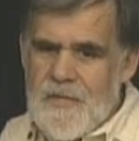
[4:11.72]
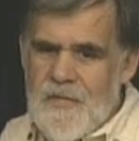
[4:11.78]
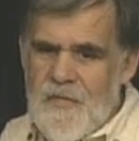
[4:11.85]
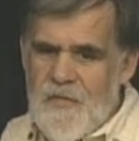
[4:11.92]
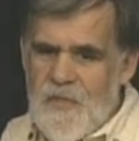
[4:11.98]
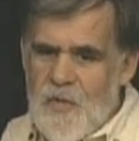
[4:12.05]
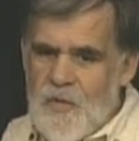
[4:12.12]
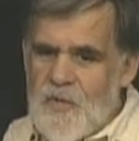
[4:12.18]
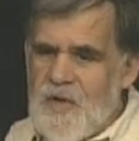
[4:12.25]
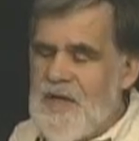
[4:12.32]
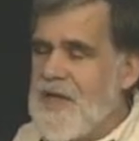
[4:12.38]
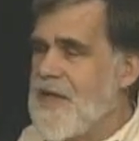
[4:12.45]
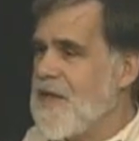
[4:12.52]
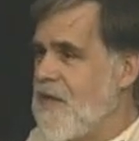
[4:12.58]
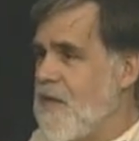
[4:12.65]

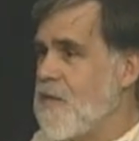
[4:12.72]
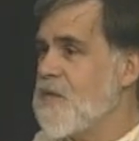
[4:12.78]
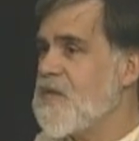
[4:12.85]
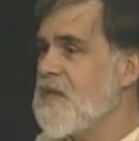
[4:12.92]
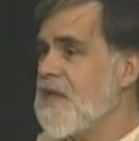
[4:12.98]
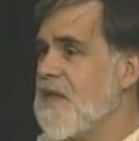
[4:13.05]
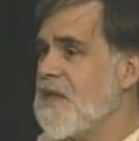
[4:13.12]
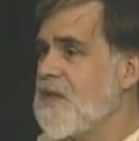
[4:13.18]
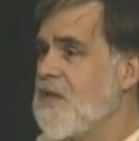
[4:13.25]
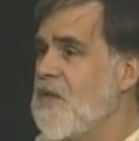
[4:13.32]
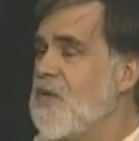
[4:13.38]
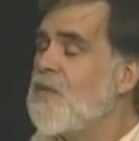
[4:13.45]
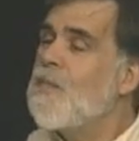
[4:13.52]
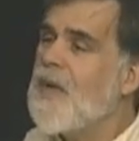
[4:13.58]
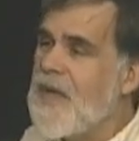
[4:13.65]
Fury and those things
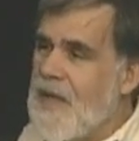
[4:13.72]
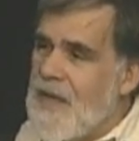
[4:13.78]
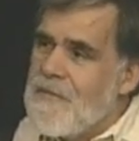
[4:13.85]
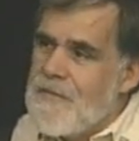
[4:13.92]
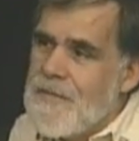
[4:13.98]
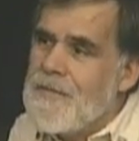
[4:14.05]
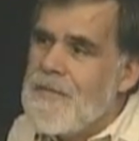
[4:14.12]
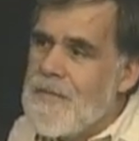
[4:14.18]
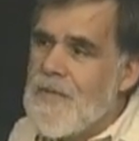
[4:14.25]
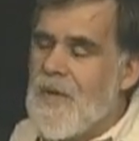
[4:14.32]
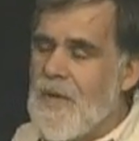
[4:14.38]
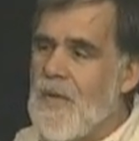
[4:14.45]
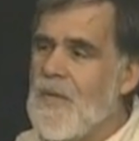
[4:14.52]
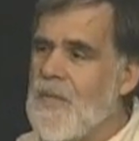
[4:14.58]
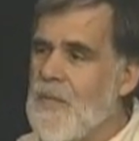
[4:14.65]
too, but
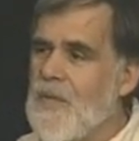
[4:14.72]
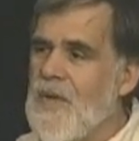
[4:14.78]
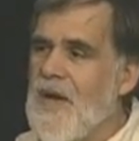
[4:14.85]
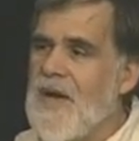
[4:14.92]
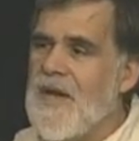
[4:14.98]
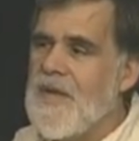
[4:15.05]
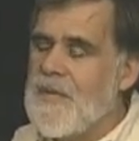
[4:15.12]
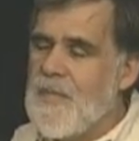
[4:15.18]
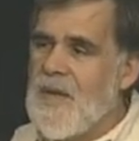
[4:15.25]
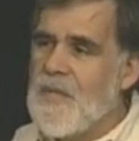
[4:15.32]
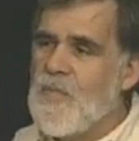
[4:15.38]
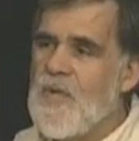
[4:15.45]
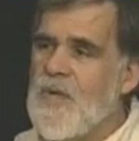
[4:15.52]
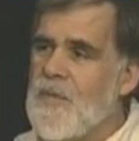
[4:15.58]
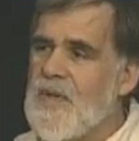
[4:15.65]
along the line, I
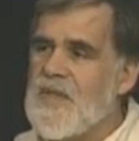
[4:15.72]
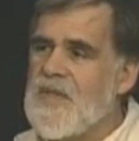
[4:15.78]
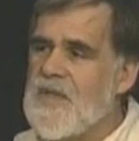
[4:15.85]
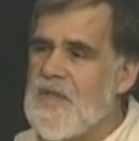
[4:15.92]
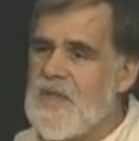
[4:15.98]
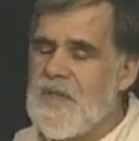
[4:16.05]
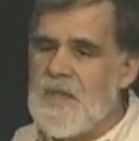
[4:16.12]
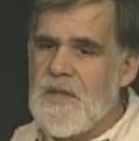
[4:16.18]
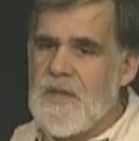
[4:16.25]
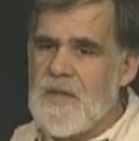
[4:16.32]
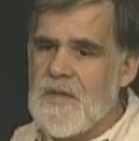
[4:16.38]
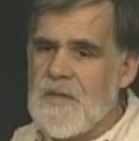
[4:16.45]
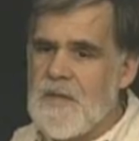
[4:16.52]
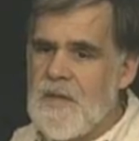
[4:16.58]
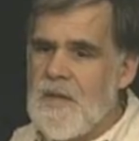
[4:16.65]
pretty much just
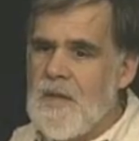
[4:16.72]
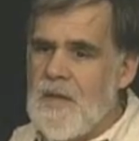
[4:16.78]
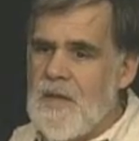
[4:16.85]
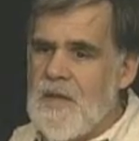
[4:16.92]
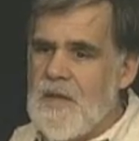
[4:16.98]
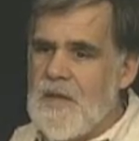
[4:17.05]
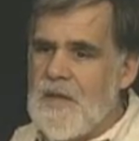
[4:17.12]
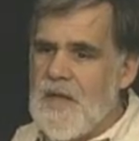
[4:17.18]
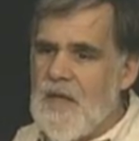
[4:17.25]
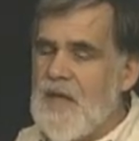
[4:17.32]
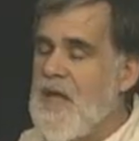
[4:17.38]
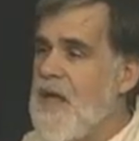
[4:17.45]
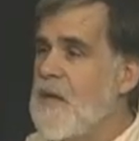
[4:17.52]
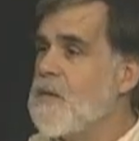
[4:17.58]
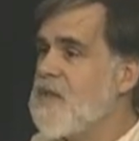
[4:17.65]

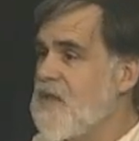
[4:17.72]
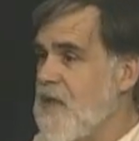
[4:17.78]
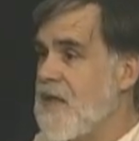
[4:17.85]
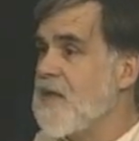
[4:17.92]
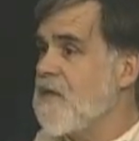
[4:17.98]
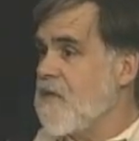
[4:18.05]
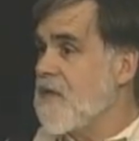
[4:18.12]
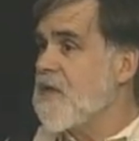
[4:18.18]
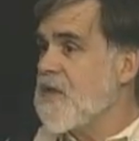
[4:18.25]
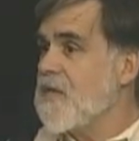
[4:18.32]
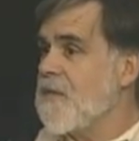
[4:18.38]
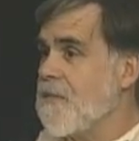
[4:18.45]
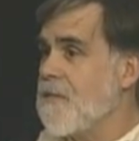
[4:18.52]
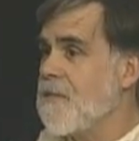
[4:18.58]
inhaled science fiction.